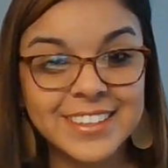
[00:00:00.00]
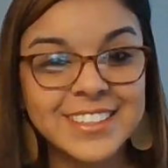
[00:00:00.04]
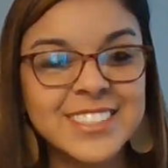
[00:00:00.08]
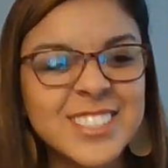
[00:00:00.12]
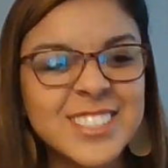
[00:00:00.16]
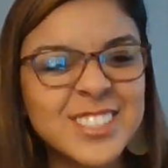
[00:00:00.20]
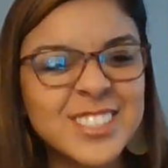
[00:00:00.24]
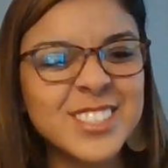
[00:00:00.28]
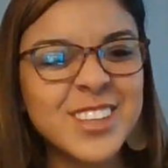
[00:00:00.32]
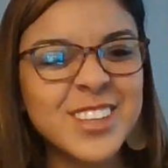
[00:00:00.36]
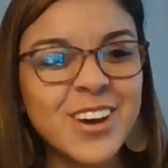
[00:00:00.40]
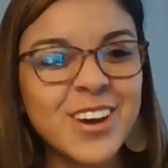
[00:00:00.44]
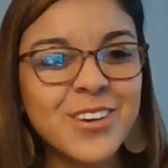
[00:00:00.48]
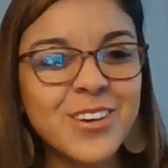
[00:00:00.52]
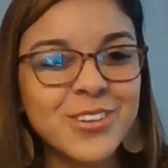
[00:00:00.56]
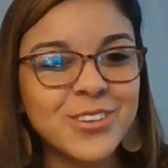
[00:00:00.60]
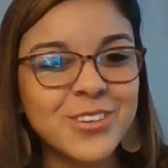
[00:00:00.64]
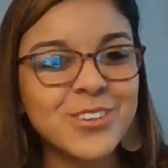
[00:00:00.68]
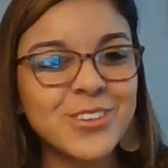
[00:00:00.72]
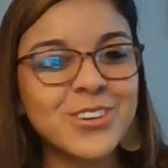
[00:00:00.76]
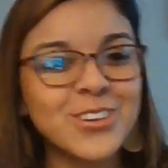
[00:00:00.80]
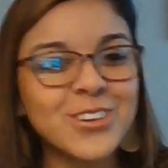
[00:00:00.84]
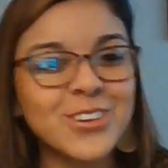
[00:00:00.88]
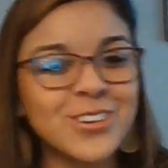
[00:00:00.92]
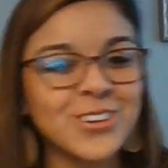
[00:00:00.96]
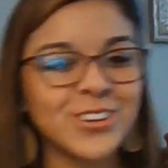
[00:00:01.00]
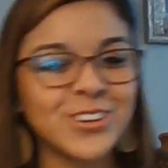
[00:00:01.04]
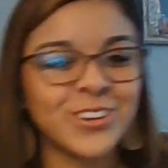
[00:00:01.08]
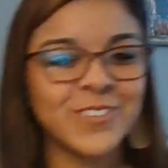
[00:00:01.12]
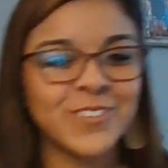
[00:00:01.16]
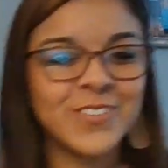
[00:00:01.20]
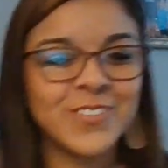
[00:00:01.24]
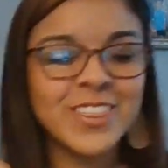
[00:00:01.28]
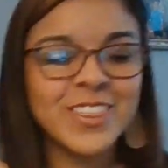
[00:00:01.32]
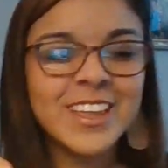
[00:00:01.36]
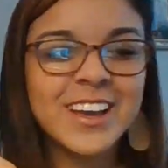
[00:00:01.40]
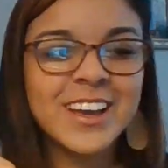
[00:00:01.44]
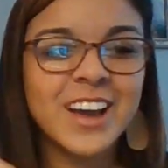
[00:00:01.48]
So cool!
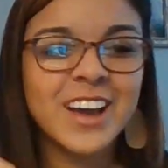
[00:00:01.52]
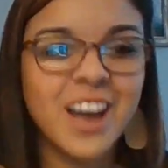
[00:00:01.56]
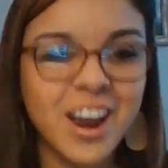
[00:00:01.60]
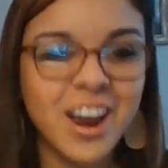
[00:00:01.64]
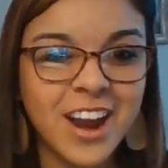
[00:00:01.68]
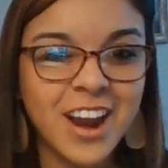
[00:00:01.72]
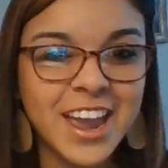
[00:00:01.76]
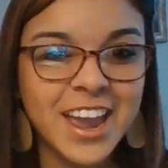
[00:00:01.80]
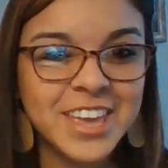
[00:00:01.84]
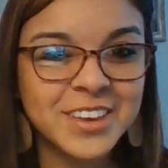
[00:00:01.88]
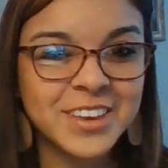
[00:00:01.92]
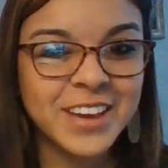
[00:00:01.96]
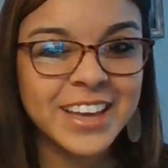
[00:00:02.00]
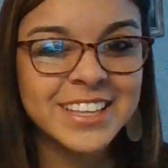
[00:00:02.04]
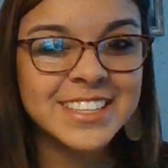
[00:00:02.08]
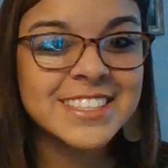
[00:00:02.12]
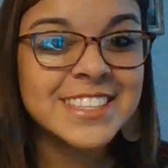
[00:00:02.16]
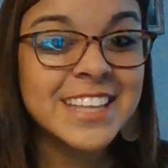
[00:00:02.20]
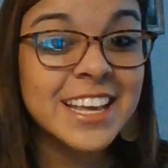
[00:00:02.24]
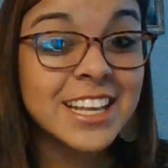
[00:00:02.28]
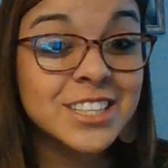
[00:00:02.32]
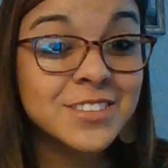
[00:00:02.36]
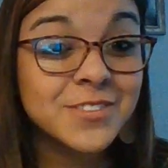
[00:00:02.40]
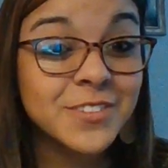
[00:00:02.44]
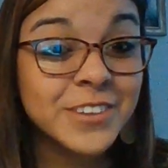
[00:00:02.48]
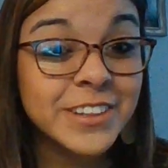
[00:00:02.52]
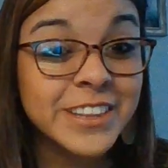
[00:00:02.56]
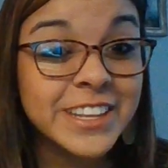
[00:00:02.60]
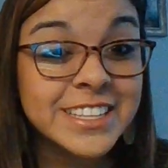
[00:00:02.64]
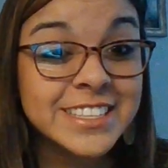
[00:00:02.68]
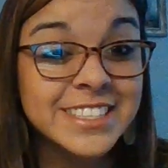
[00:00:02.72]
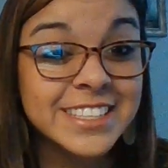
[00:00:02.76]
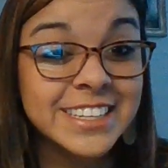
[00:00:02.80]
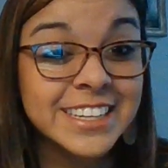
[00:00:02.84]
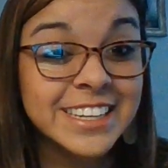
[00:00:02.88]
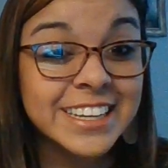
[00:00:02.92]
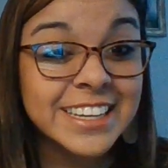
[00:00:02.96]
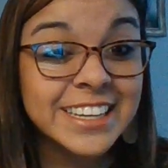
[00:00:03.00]
All right, you guys, thanks for
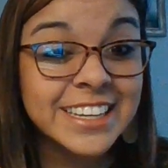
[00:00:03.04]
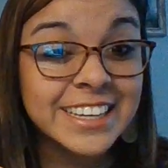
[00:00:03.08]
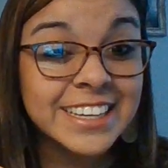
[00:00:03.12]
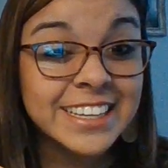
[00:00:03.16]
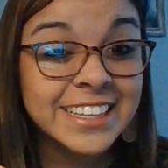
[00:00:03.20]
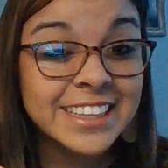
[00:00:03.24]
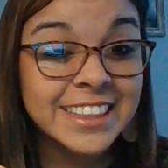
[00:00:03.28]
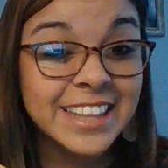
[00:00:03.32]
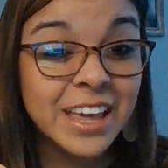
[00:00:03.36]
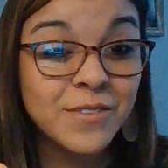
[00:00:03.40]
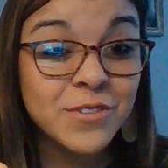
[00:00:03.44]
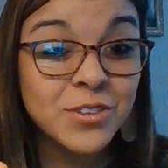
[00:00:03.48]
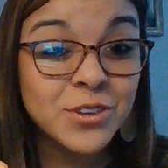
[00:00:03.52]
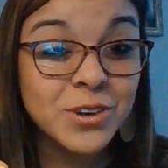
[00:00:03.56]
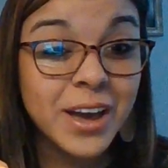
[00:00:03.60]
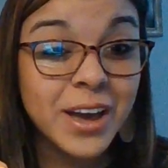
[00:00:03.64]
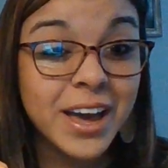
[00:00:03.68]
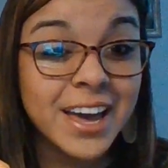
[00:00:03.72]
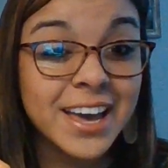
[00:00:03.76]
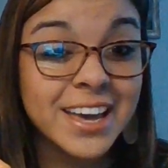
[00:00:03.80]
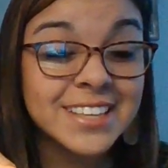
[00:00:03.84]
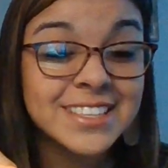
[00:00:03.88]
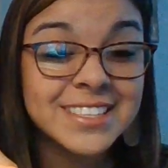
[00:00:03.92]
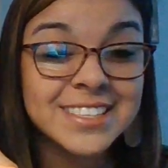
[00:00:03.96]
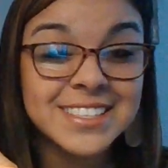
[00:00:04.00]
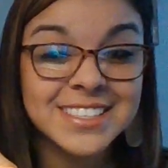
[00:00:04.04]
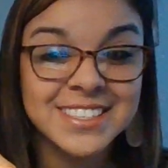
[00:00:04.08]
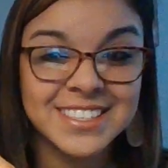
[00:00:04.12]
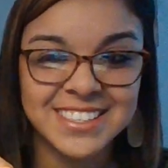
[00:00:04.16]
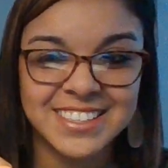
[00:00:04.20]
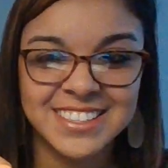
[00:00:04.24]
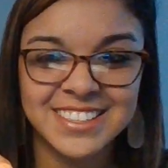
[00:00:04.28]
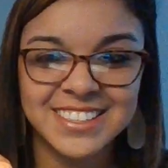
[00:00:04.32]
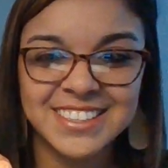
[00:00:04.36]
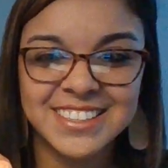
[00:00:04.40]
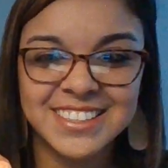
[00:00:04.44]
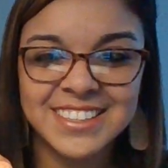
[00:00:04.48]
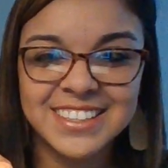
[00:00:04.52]
listening. Love you guys.
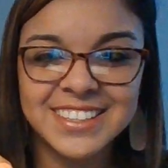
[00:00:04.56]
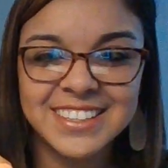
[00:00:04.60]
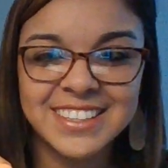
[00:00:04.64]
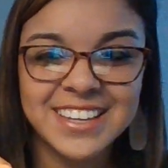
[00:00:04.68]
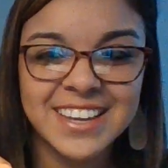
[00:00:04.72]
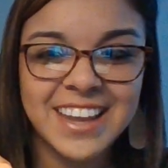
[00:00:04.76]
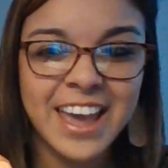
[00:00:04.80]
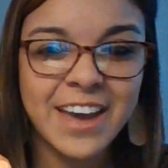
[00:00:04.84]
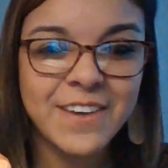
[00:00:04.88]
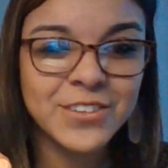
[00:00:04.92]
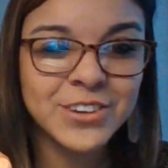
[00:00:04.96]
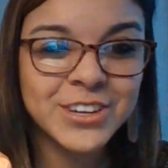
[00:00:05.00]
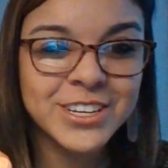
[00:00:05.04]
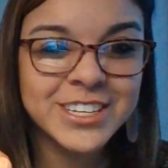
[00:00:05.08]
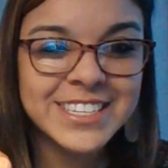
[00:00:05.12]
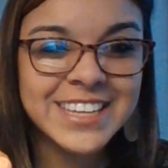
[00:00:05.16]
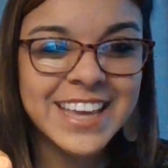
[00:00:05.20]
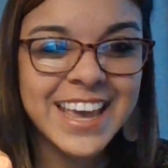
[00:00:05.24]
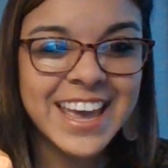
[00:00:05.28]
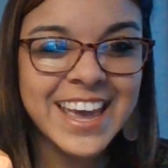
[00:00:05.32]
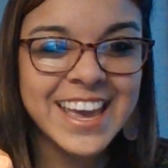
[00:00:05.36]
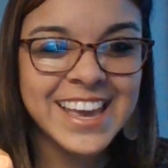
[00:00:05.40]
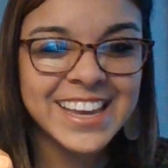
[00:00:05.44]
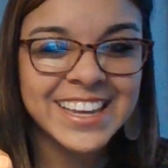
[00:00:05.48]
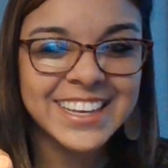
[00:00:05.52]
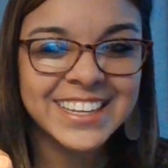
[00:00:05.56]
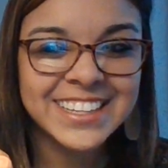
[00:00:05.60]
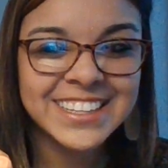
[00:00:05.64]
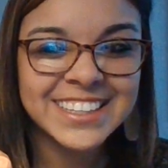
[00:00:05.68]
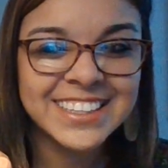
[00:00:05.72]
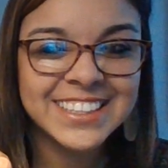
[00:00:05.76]
Have a good day.